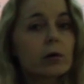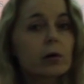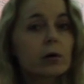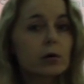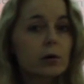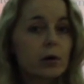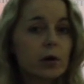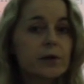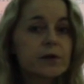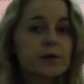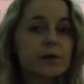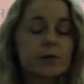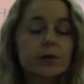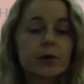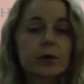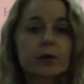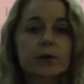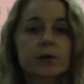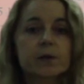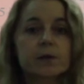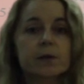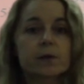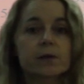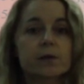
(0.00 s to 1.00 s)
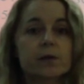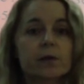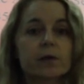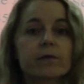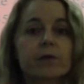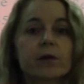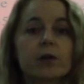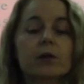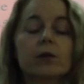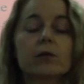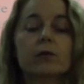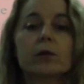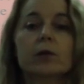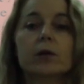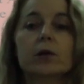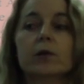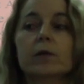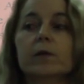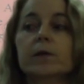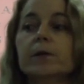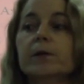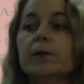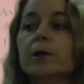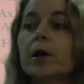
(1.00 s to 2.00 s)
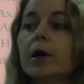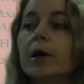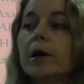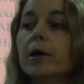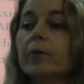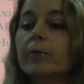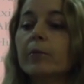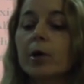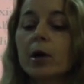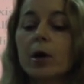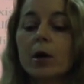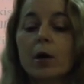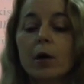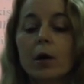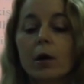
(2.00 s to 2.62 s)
or also known as the Soviet Union at this time,